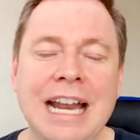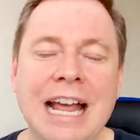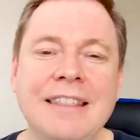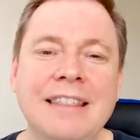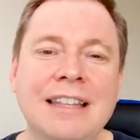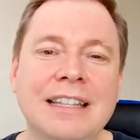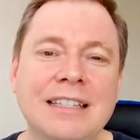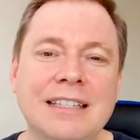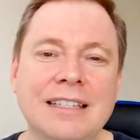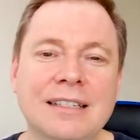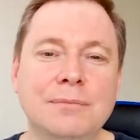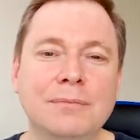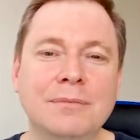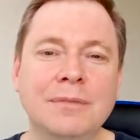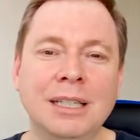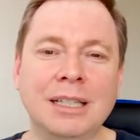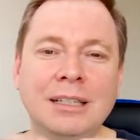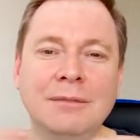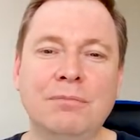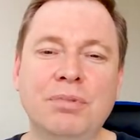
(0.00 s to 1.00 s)
and then
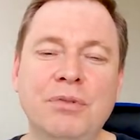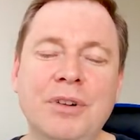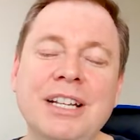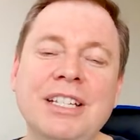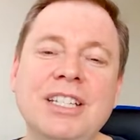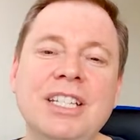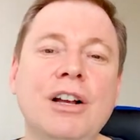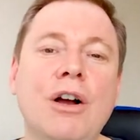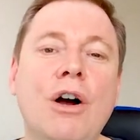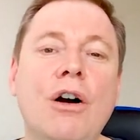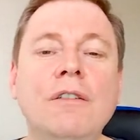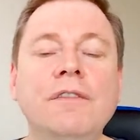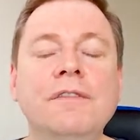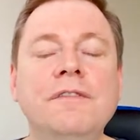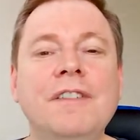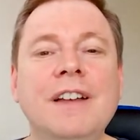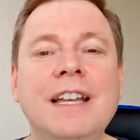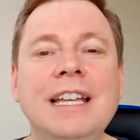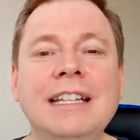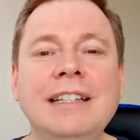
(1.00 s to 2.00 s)
some branching
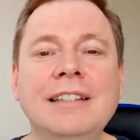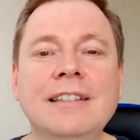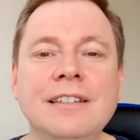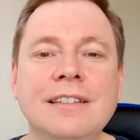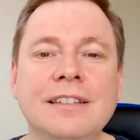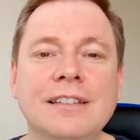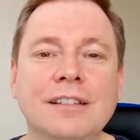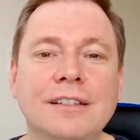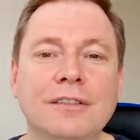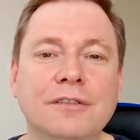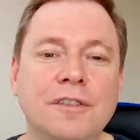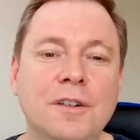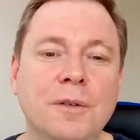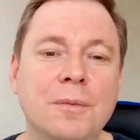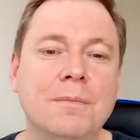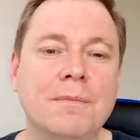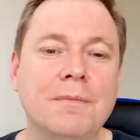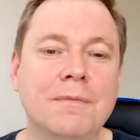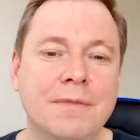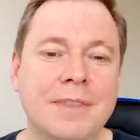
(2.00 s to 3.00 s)
off veins
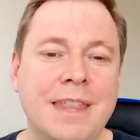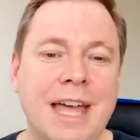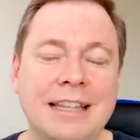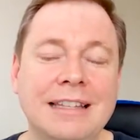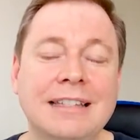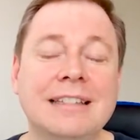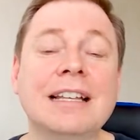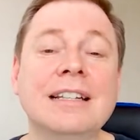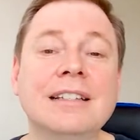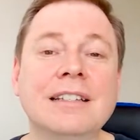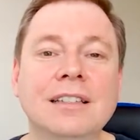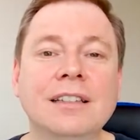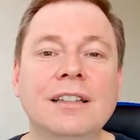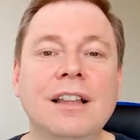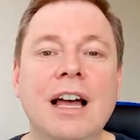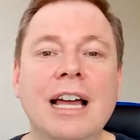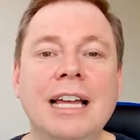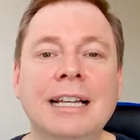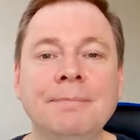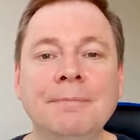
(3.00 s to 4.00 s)
from that center
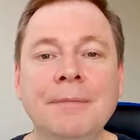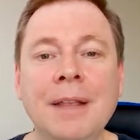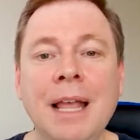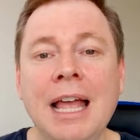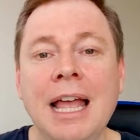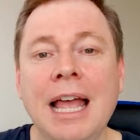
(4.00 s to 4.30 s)
line.